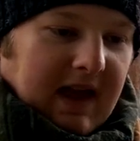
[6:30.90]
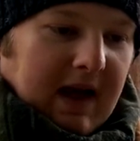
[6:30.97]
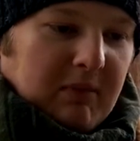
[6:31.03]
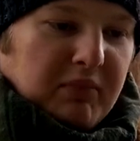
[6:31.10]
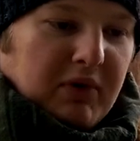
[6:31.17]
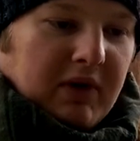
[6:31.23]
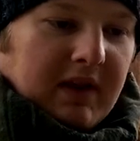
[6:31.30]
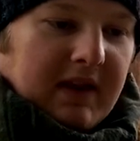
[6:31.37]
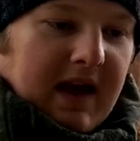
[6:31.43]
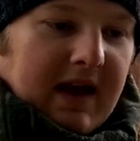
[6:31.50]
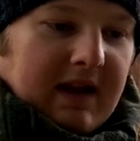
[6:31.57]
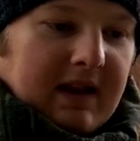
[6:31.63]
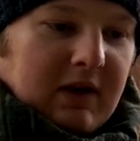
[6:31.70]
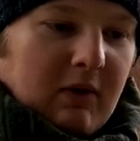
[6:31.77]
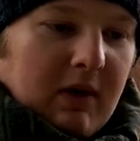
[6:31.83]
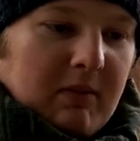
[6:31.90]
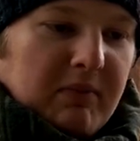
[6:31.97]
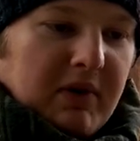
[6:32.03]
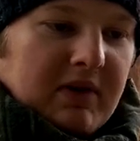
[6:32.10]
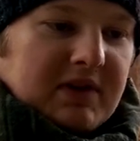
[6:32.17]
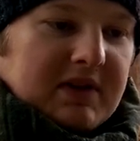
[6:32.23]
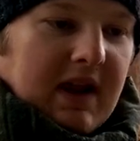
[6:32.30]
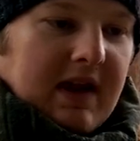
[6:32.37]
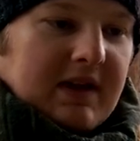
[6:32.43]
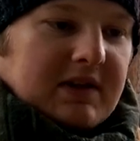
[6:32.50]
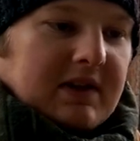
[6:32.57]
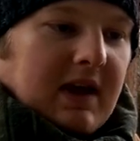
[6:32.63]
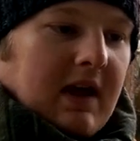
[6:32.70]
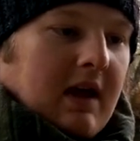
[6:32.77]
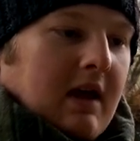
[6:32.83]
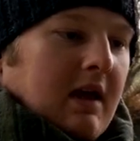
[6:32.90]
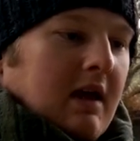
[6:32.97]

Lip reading: that and put that into our bird's nest.